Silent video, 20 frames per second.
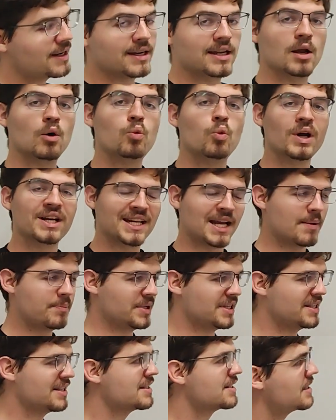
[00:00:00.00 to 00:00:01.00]
Now what
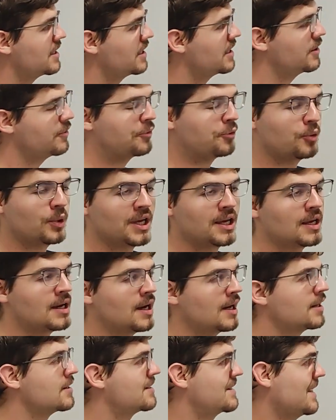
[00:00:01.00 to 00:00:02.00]
happens if we
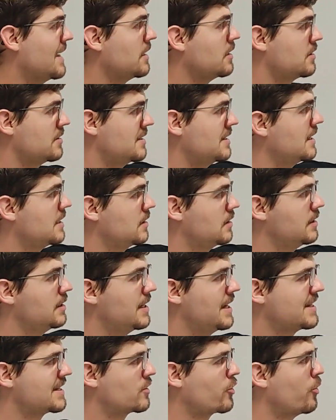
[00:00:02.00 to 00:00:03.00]
understand a signal
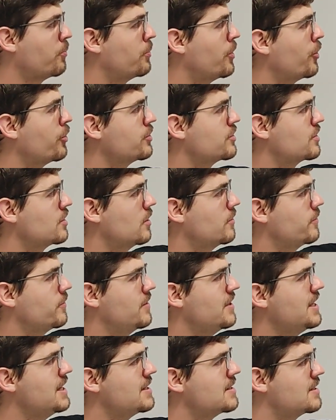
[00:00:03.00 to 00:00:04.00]
as composed of
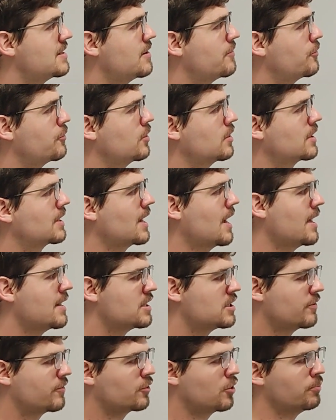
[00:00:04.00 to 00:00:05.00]
these different
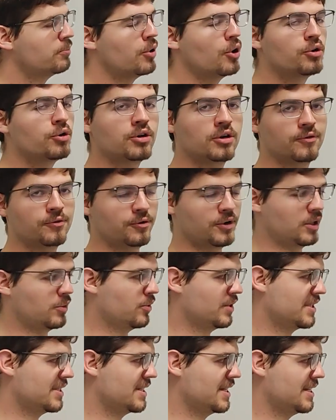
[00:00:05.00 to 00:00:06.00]
kinds of component
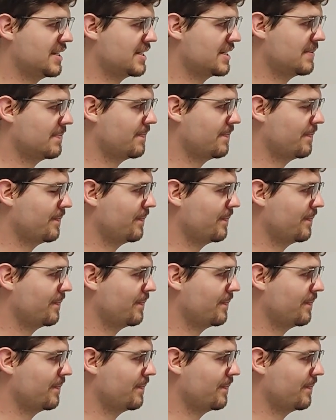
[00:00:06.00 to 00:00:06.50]
frequencies?